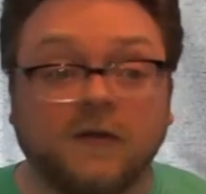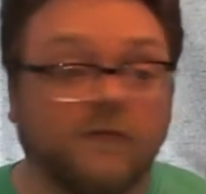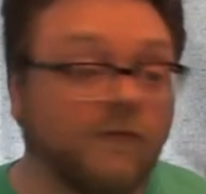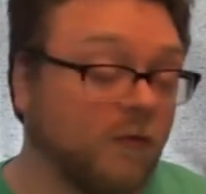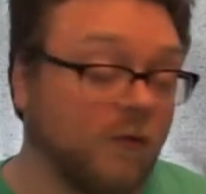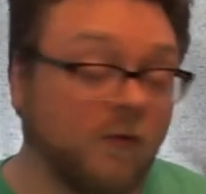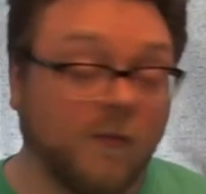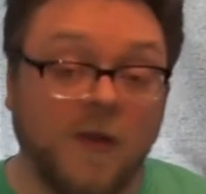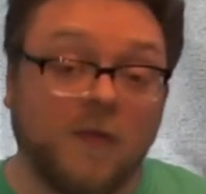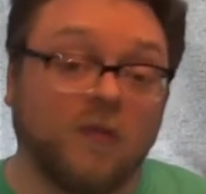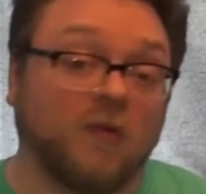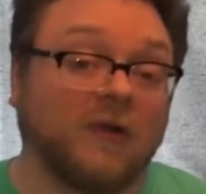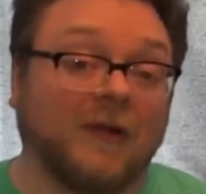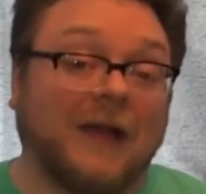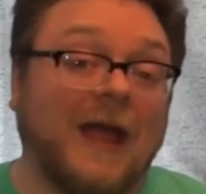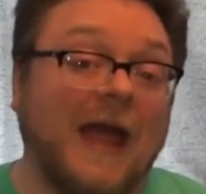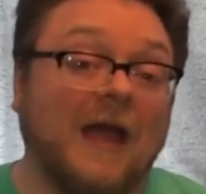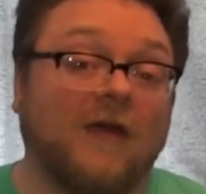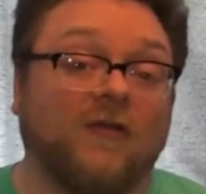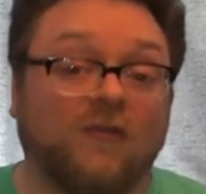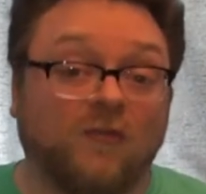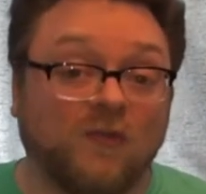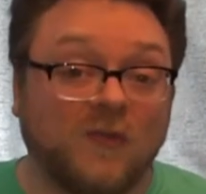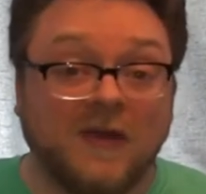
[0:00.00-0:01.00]
If you remember
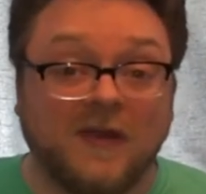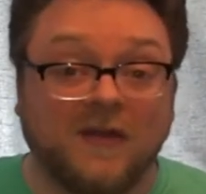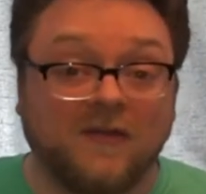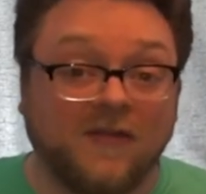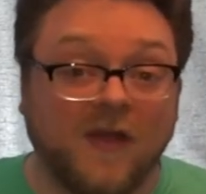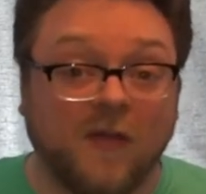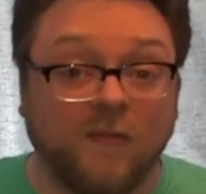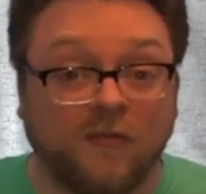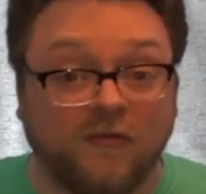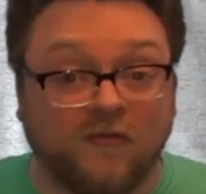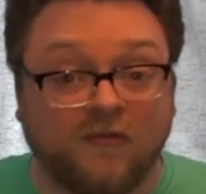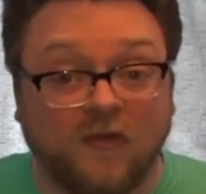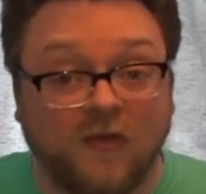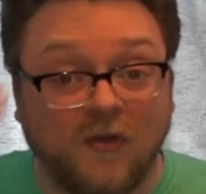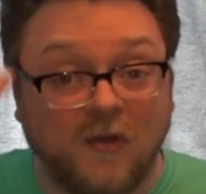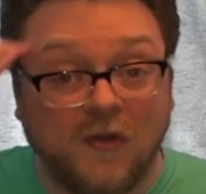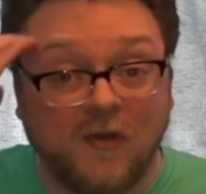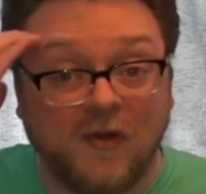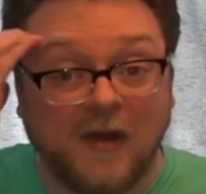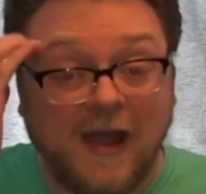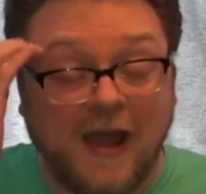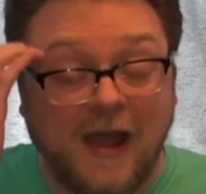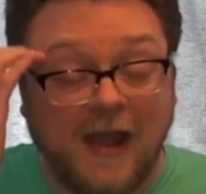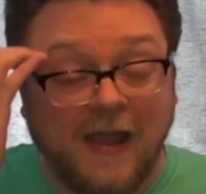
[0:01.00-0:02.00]
last week's
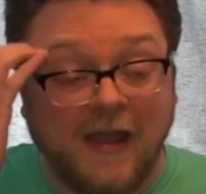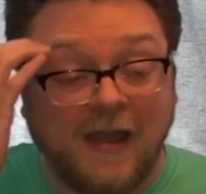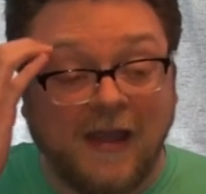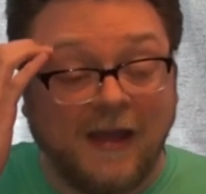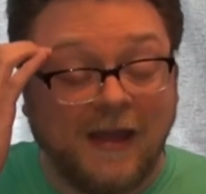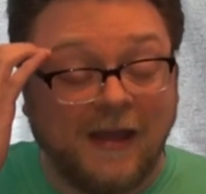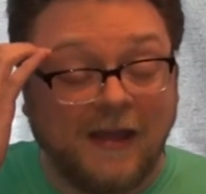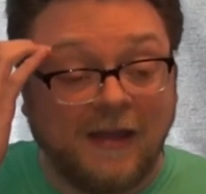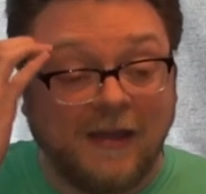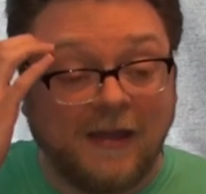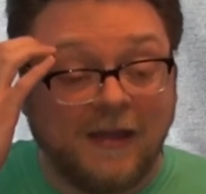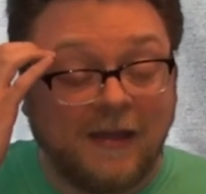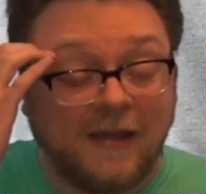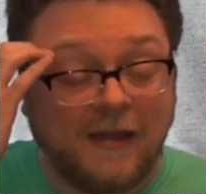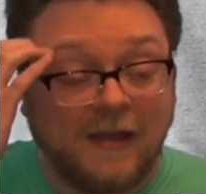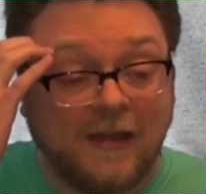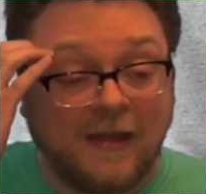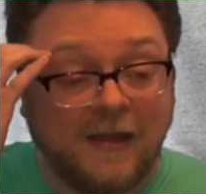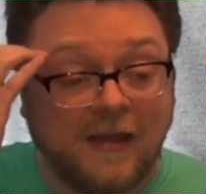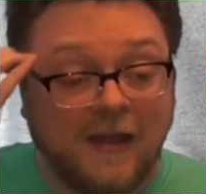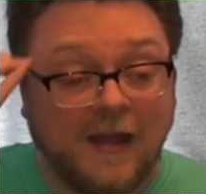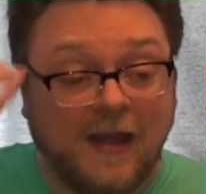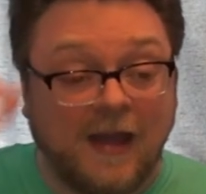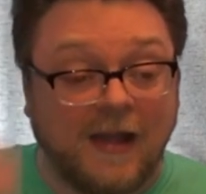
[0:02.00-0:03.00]
episode, I, uh,
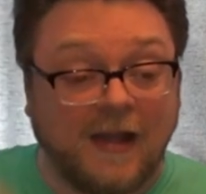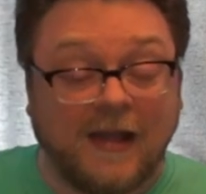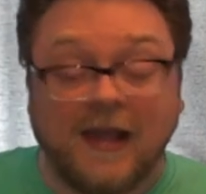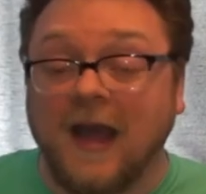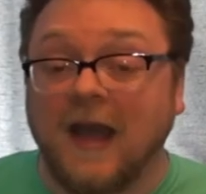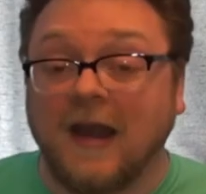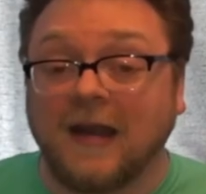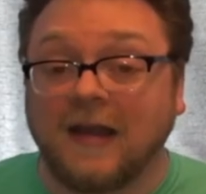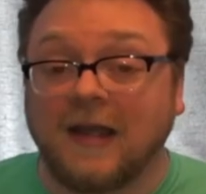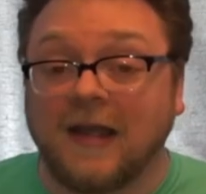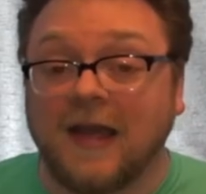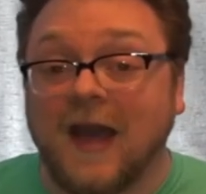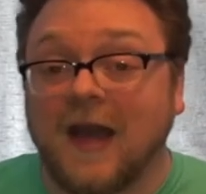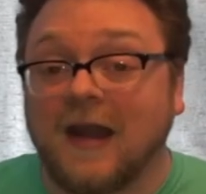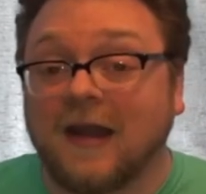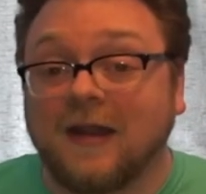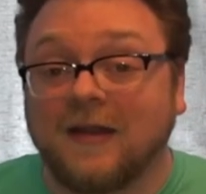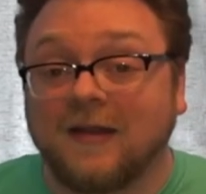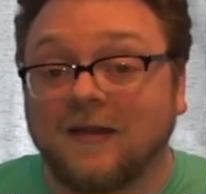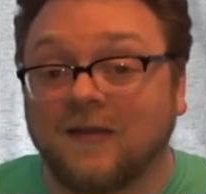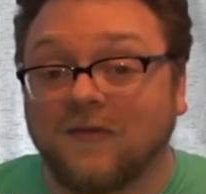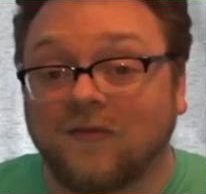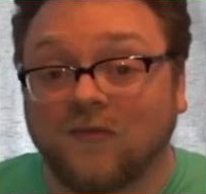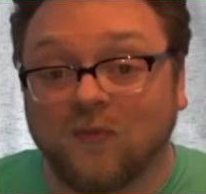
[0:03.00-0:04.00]
I kinda got
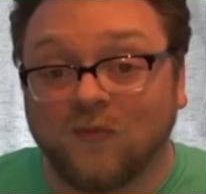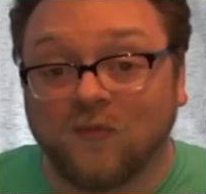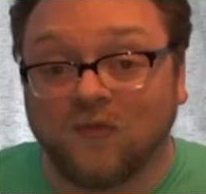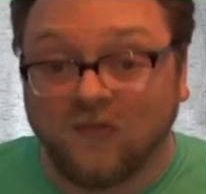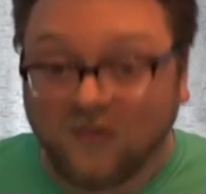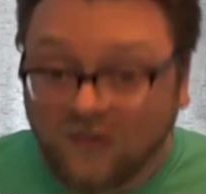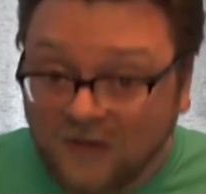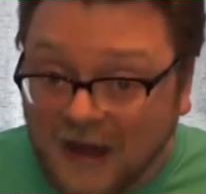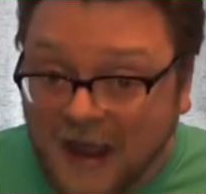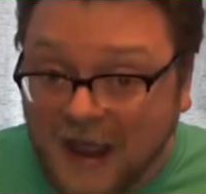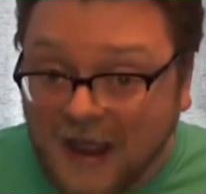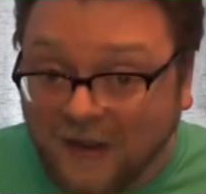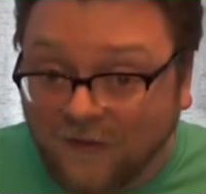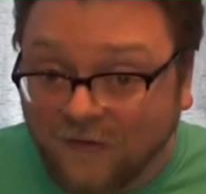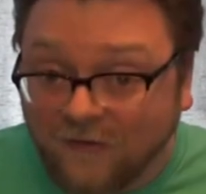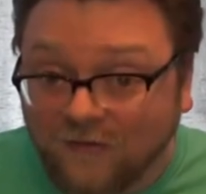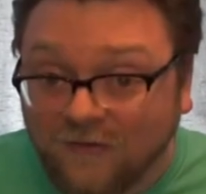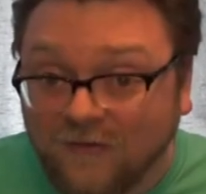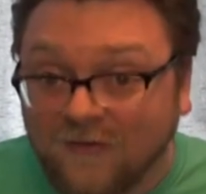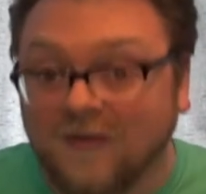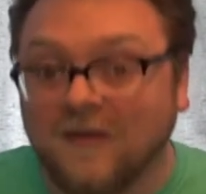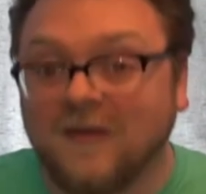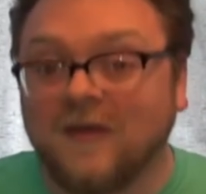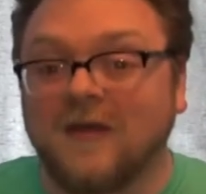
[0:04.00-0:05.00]
into some
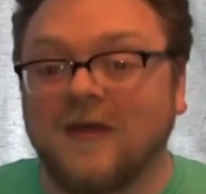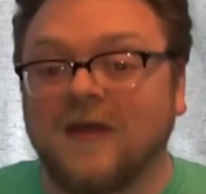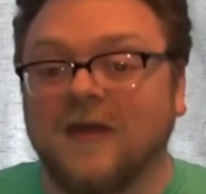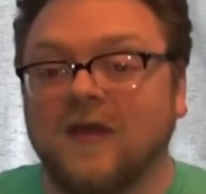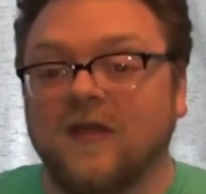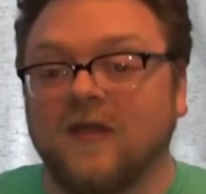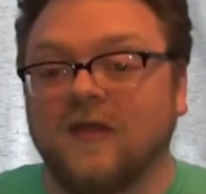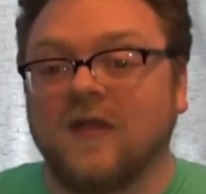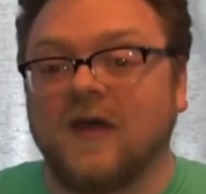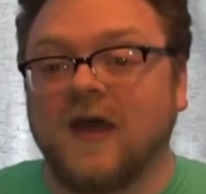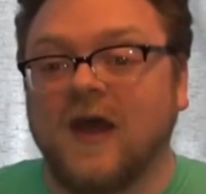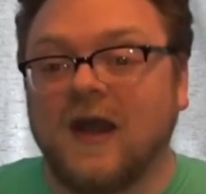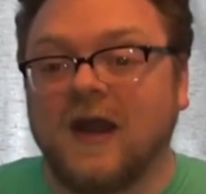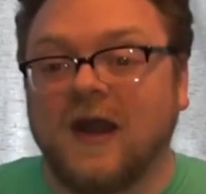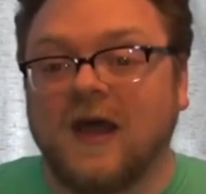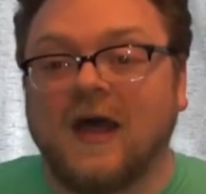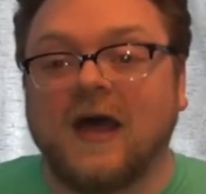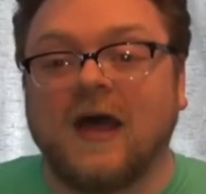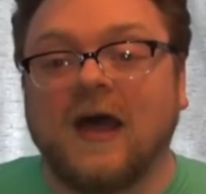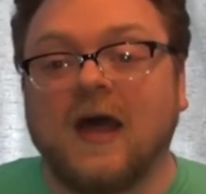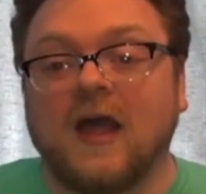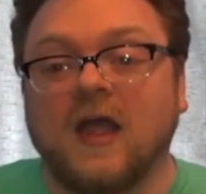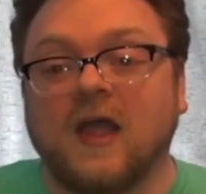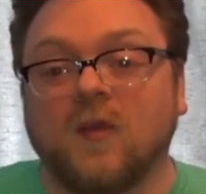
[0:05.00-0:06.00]
snacks that
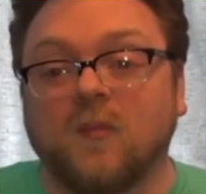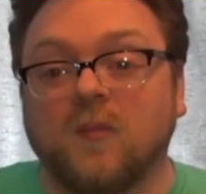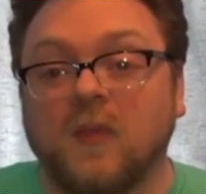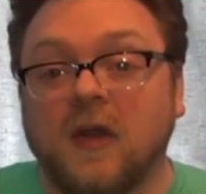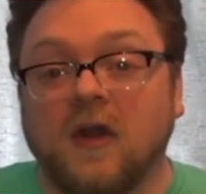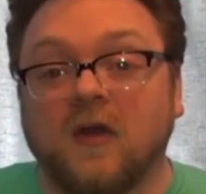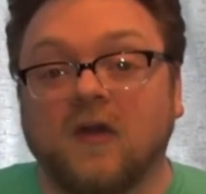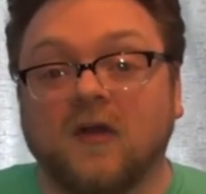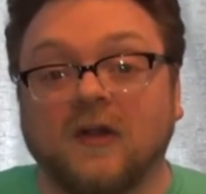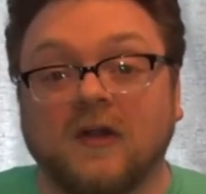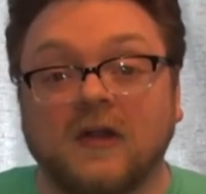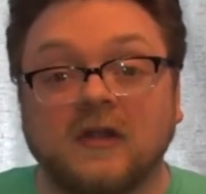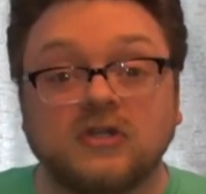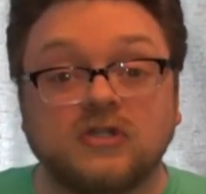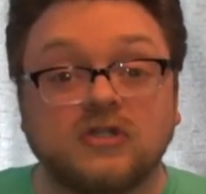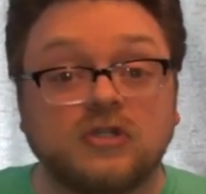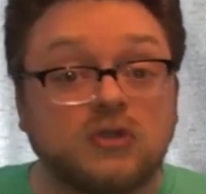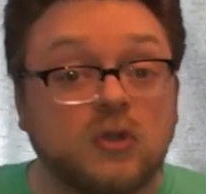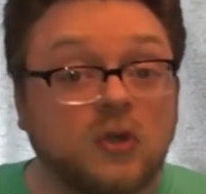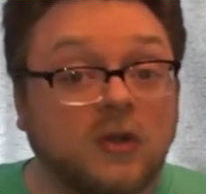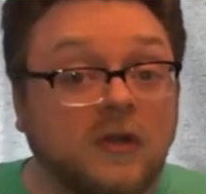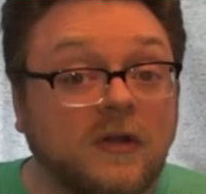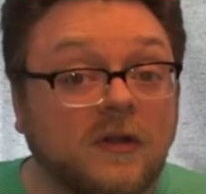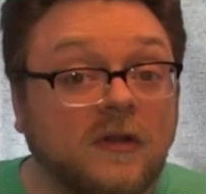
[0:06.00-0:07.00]
uh, I apparently
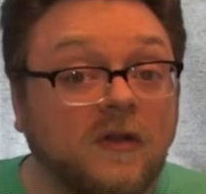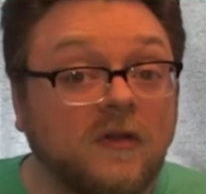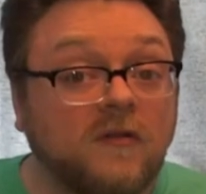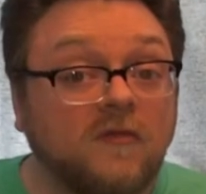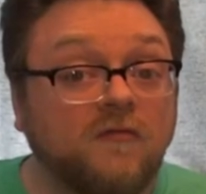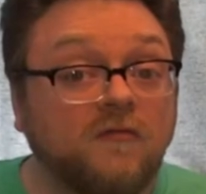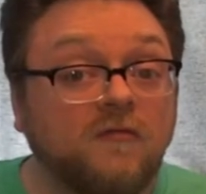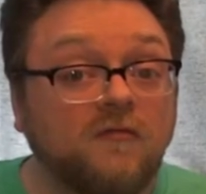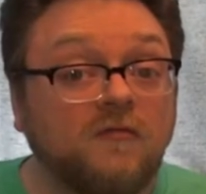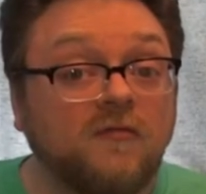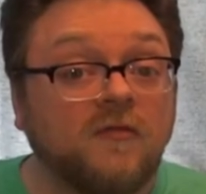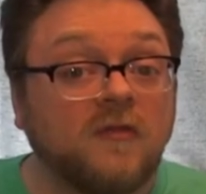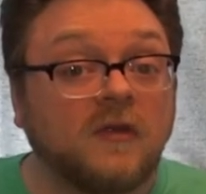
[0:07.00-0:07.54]
shouldn't have.